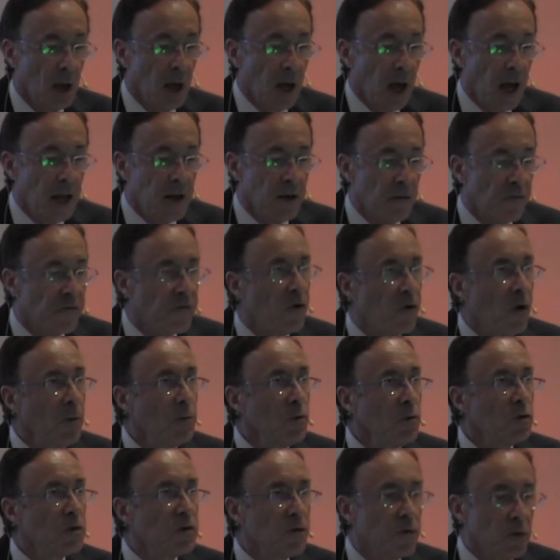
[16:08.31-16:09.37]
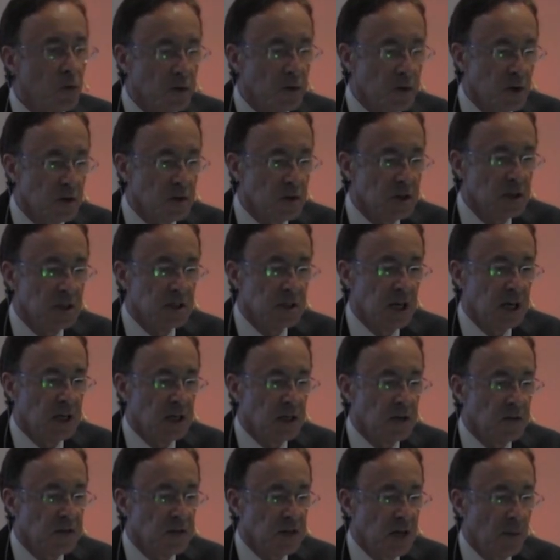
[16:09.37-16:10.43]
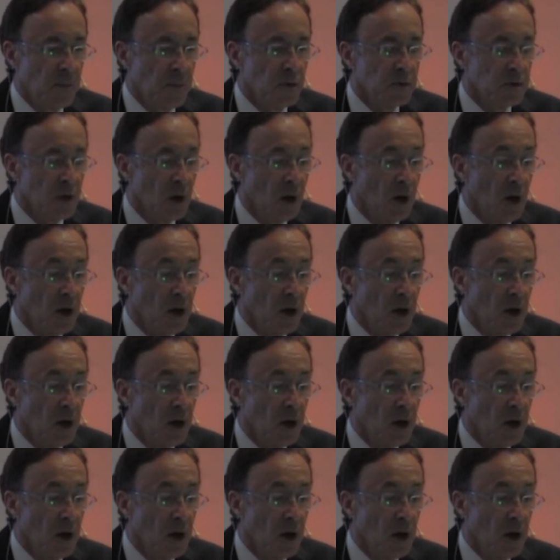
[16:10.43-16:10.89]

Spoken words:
And from those 4,000 consecutive samples,